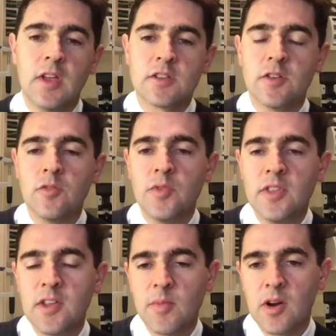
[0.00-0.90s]
So when you
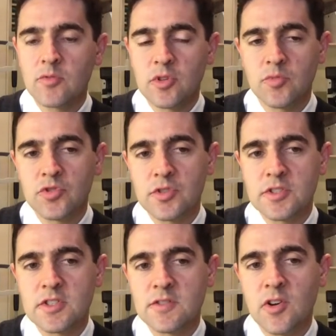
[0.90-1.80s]
think about
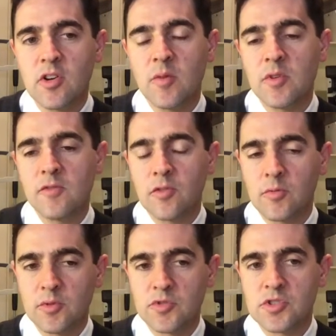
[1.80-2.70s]
optometrists, it's very common for
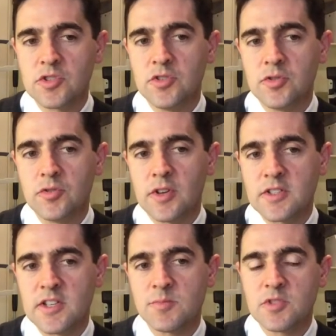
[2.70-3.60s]
optometrists to do
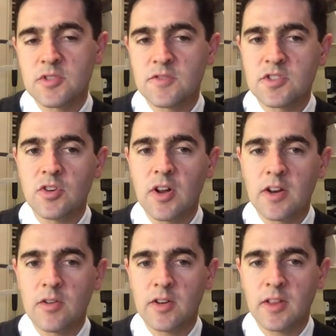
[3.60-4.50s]
assessments of sight
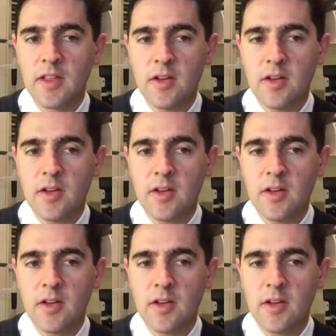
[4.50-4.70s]
and ocular